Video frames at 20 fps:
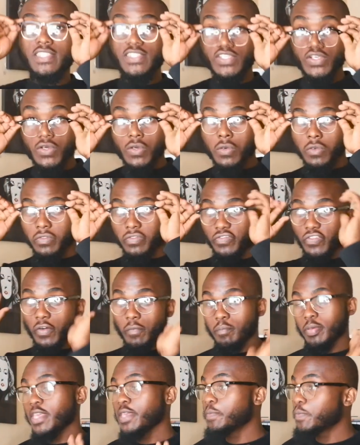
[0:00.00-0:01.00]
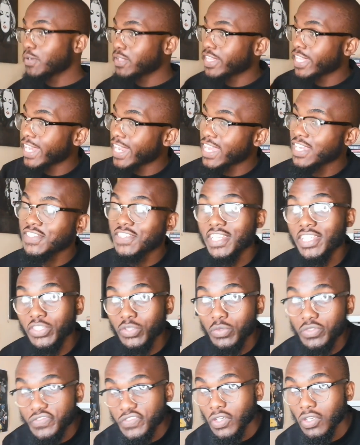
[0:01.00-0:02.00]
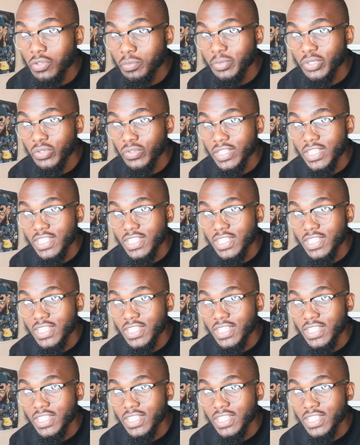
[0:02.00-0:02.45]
so for people that actually do follow me on